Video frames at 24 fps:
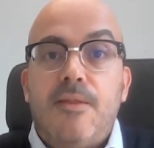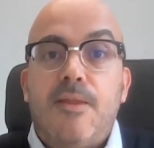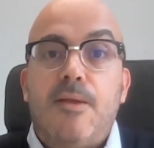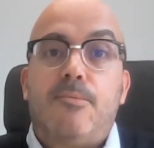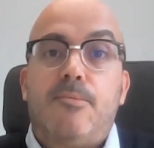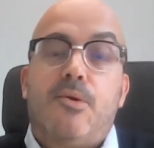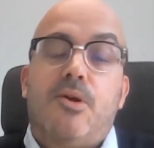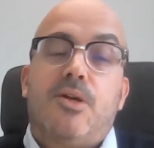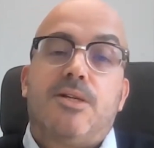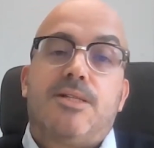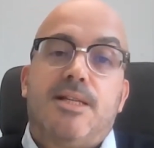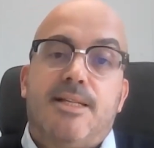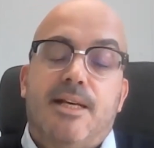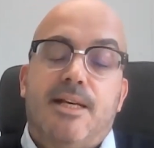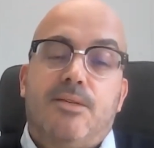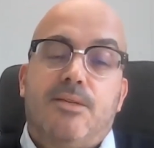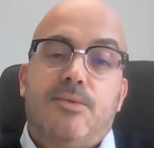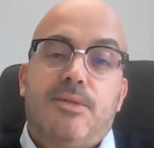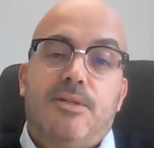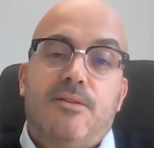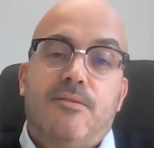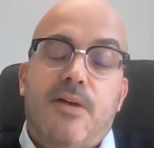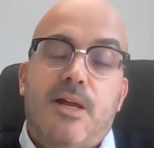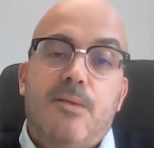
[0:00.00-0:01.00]
The process
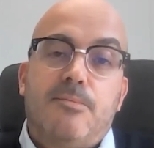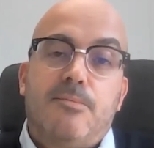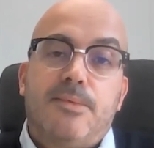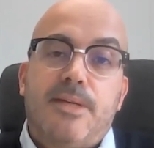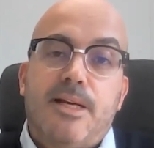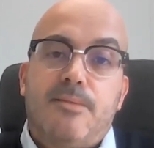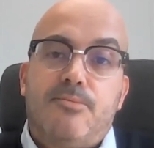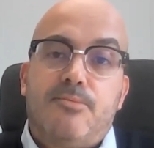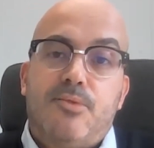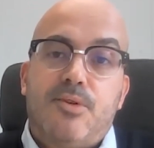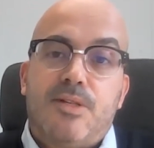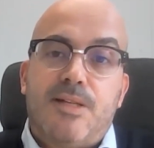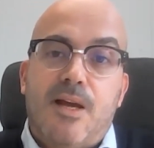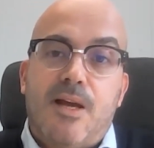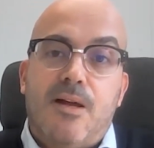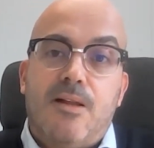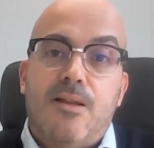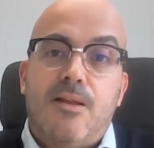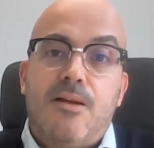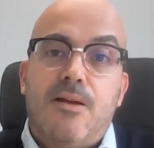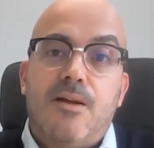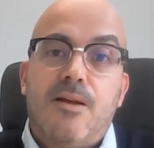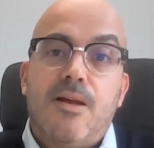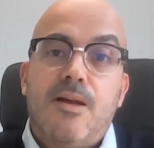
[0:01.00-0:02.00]
that we developed at
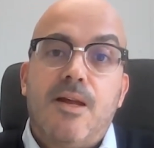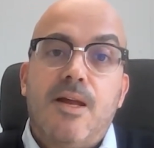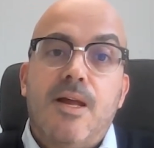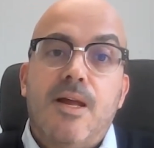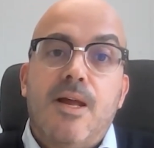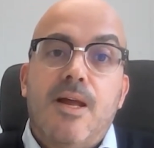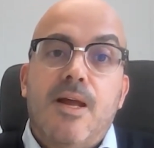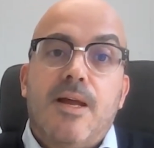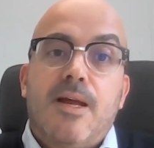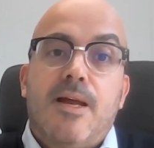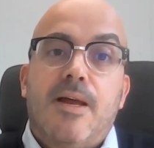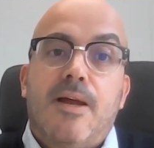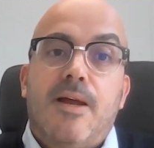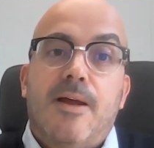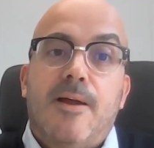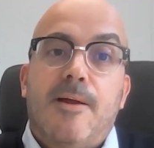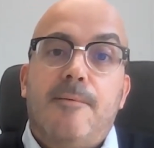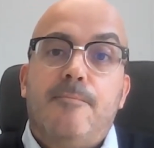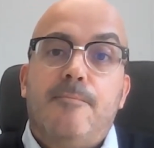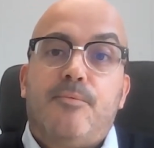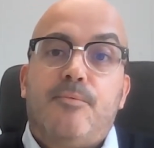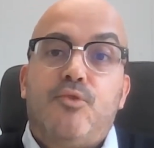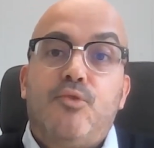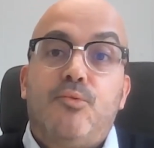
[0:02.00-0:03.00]
Procella
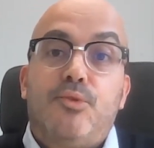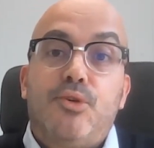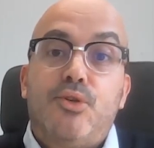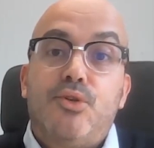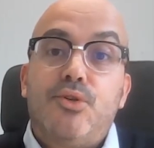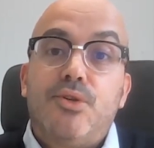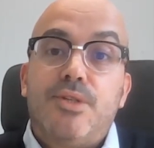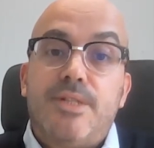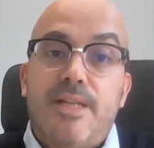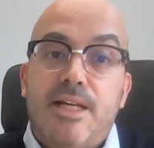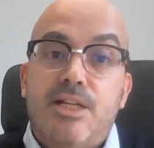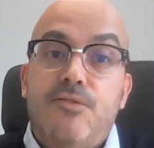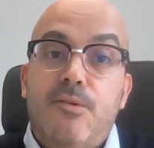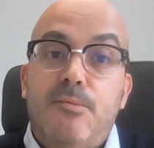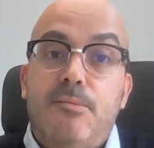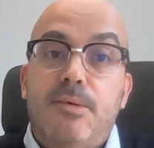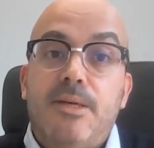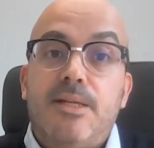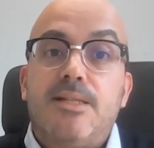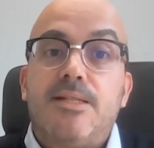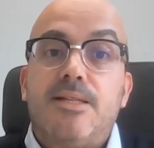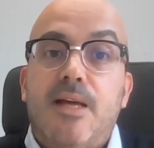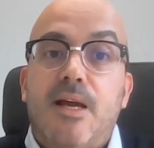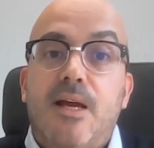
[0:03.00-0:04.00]
to produce
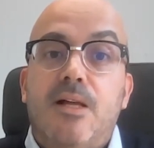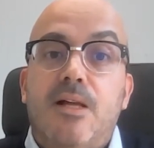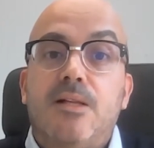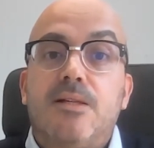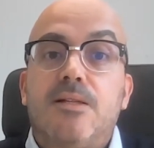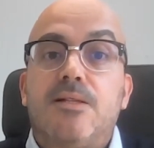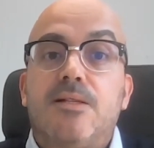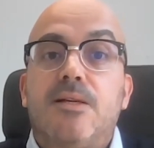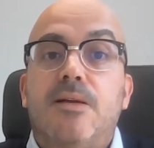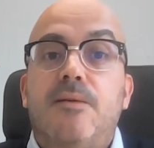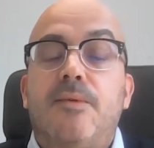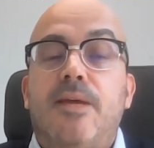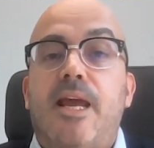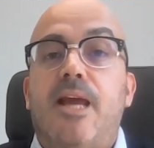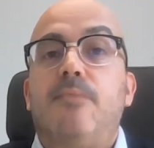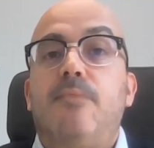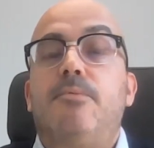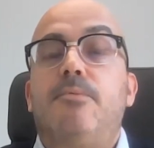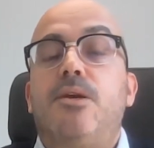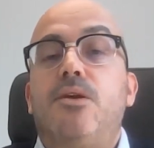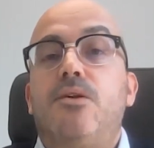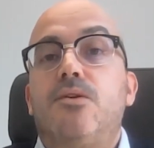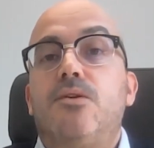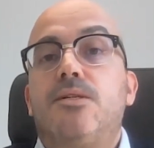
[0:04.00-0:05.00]
HVP cells
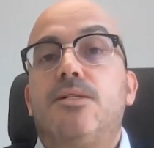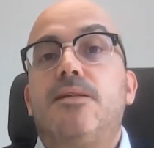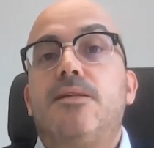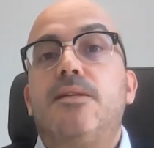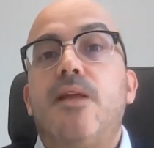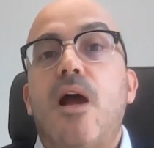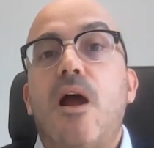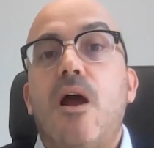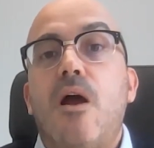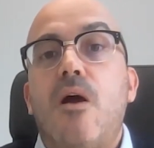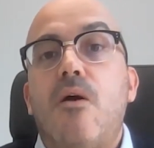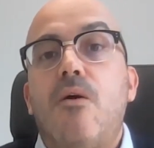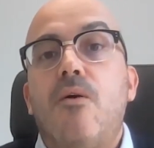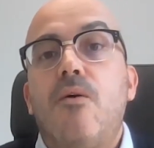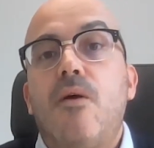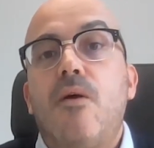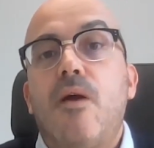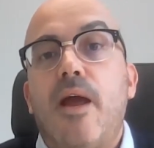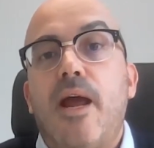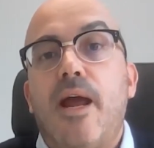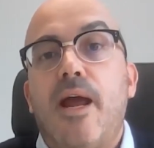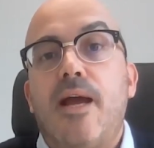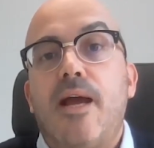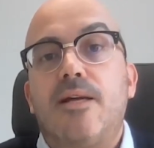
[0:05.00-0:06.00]
can be used
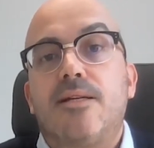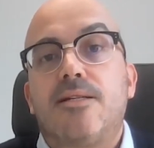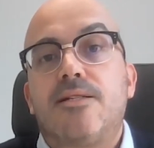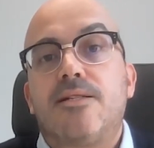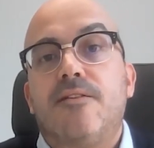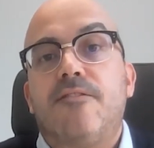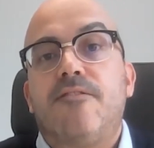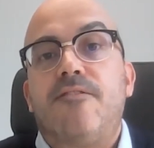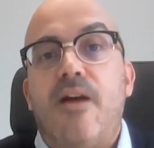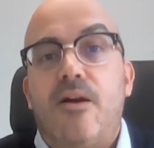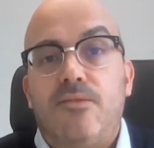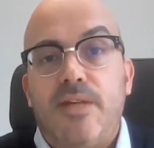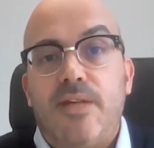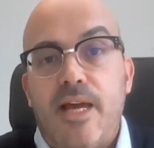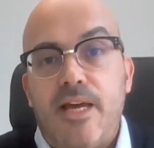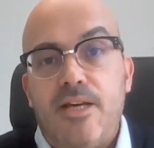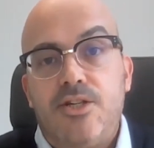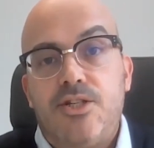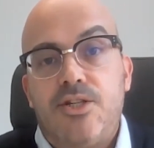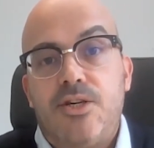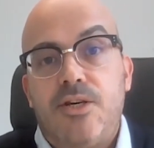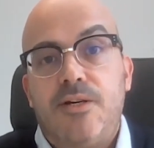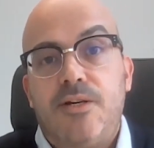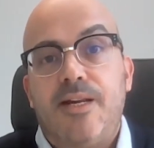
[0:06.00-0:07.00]
now as a
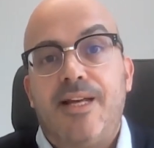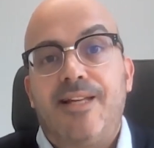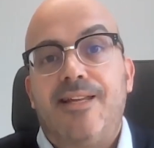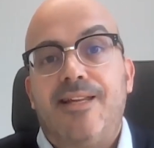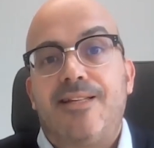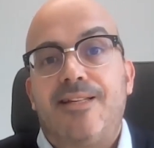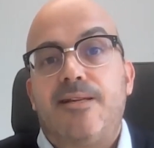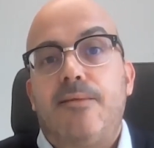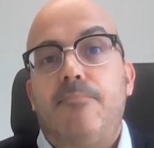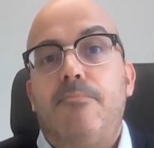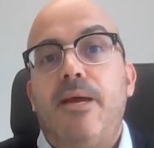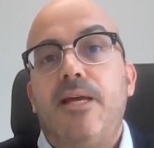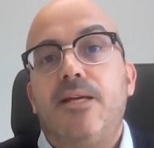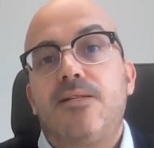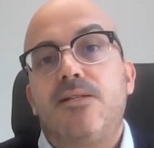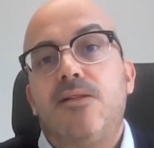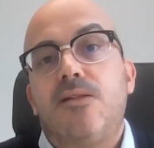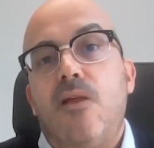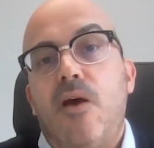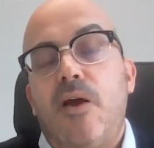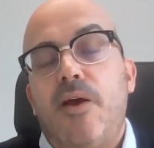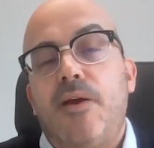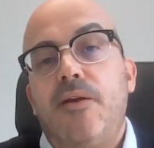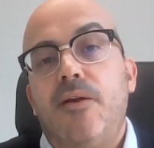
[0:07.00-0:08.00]
foundation and as a
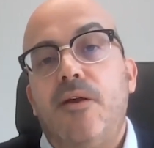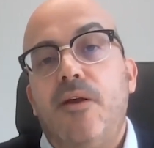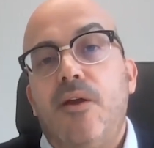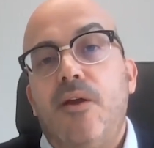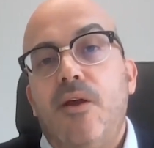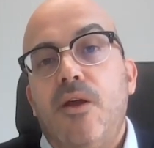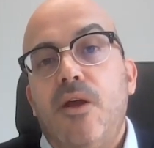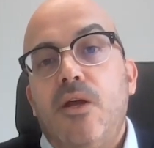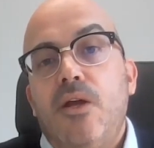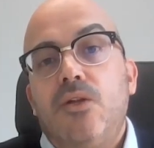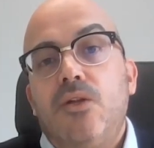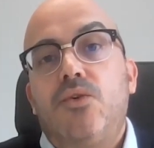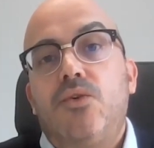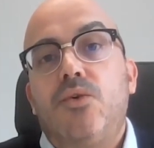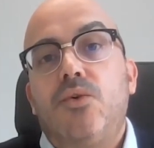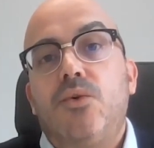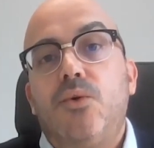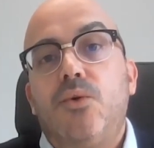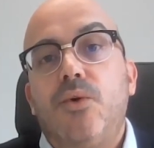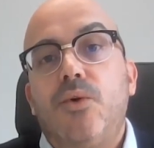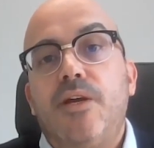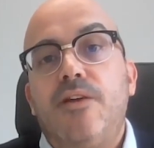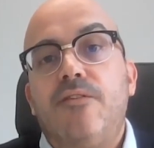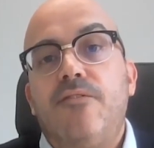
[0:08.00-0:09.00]
baseline
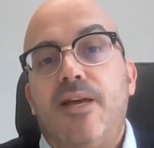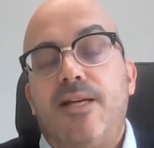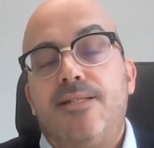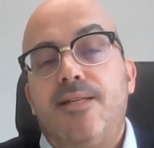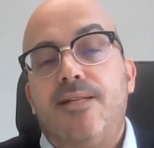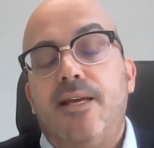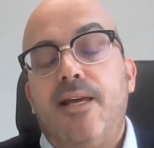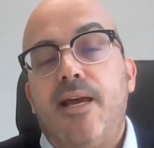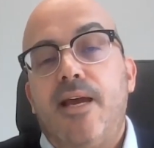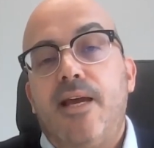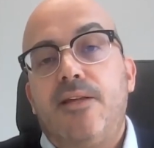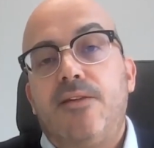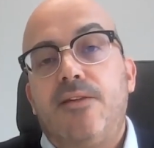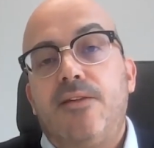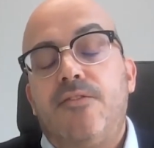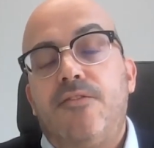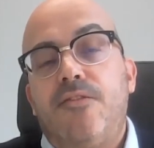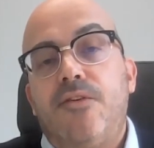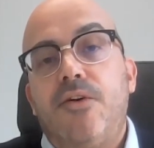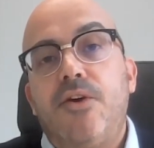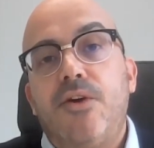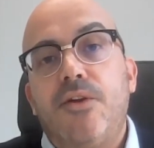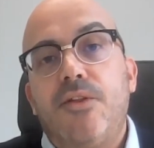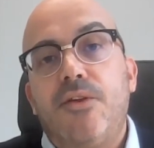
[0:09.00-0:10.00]
to investigate
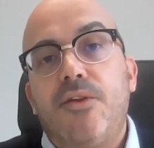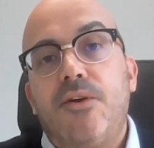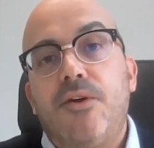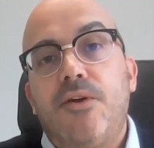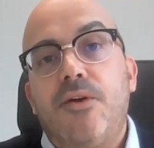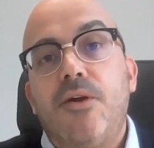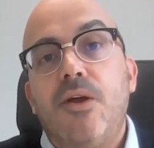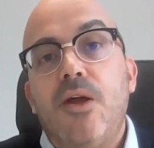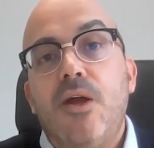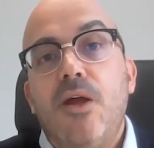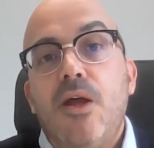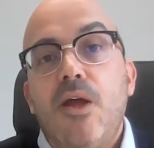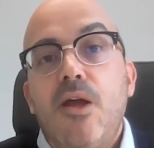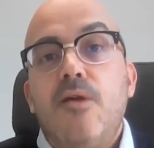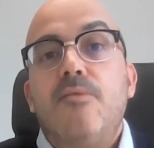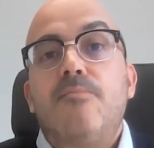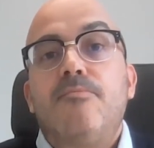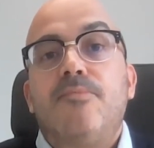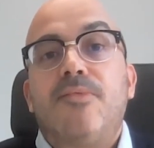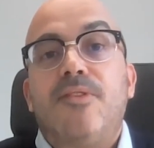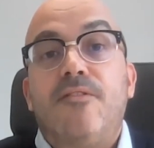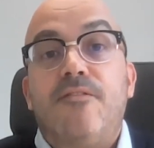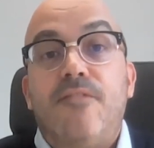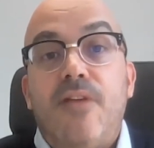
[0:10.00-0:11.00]
further
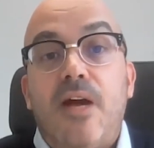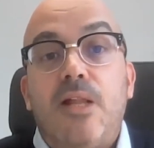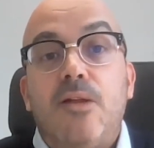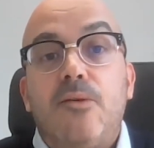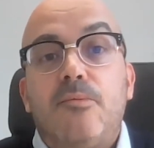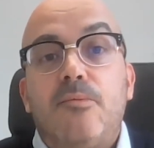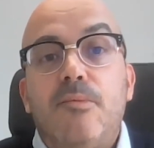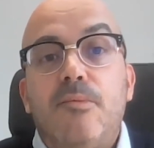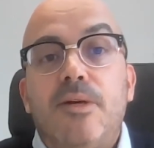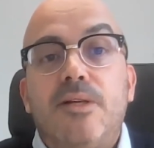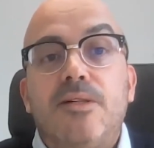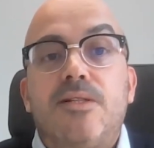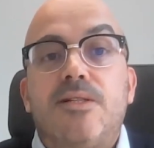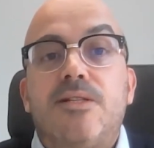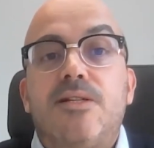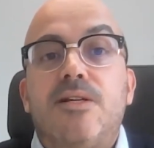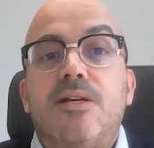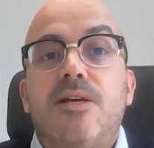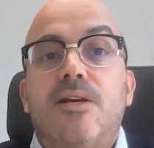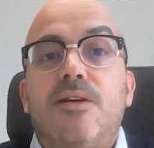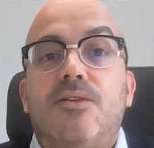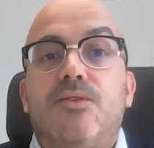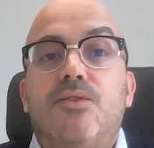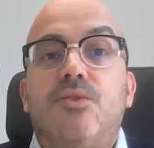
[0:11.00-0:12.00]

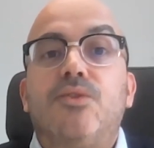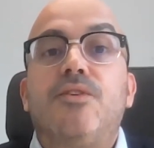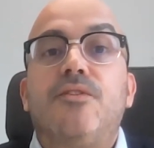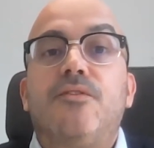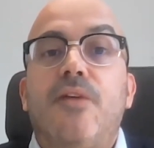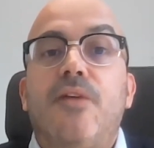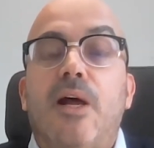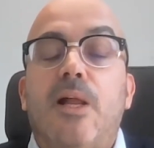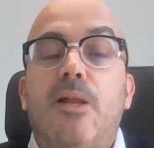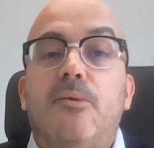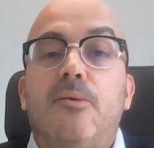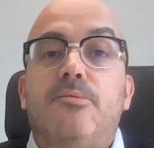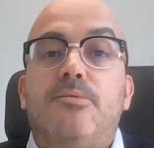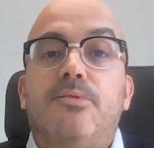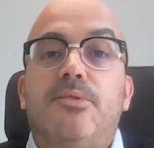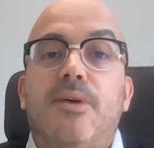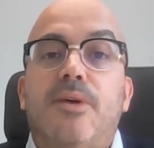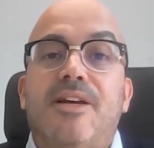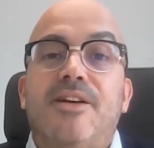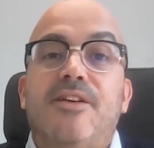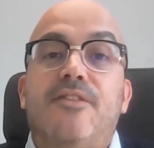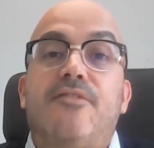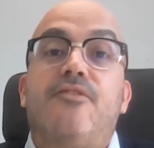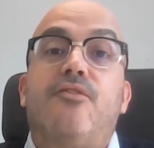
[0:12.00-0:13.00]
developments to develop
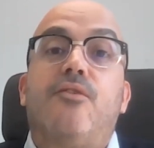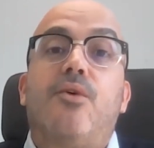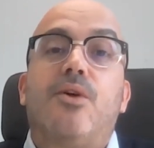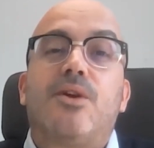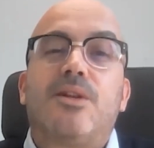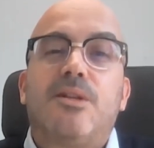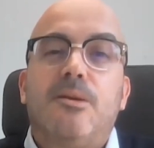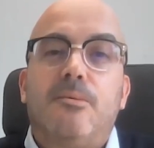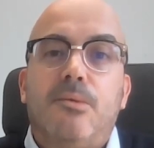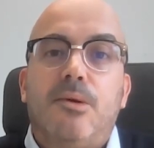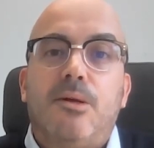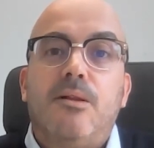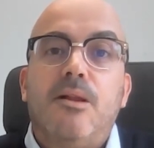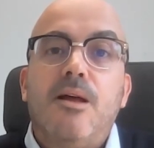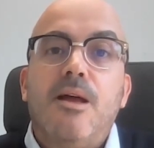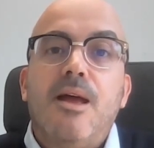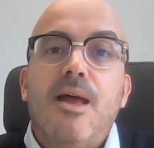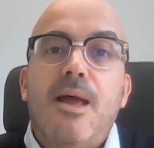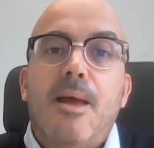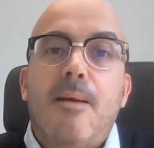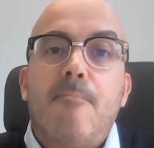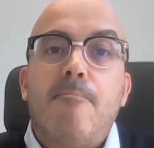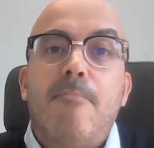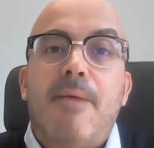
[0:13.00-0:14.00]
an affordable
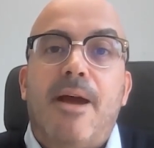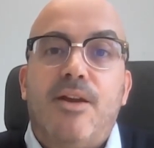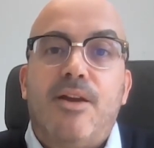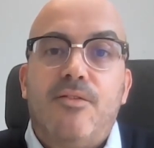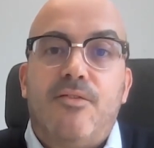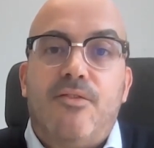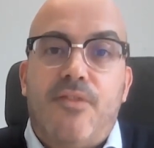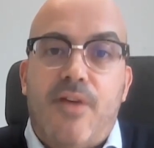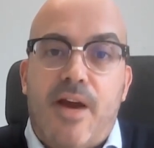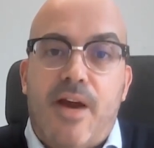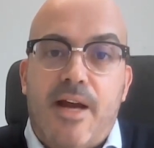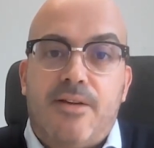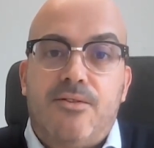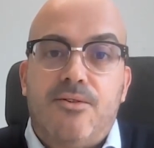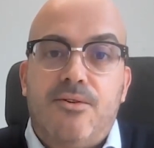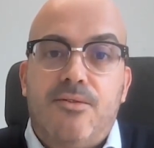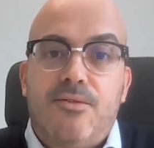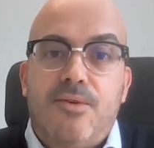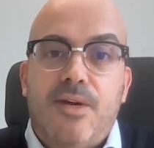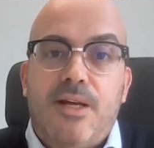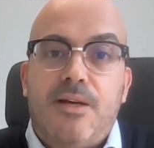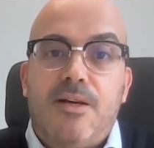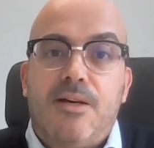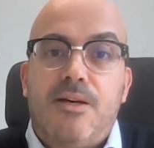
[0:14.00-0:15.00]

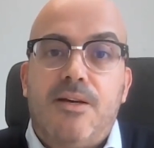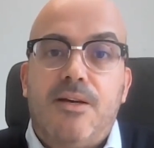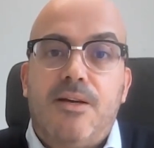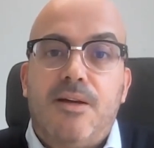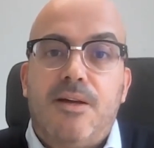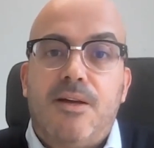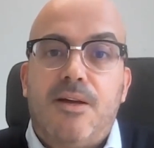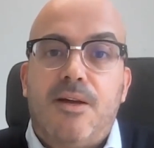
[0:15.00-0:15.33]
manufacturing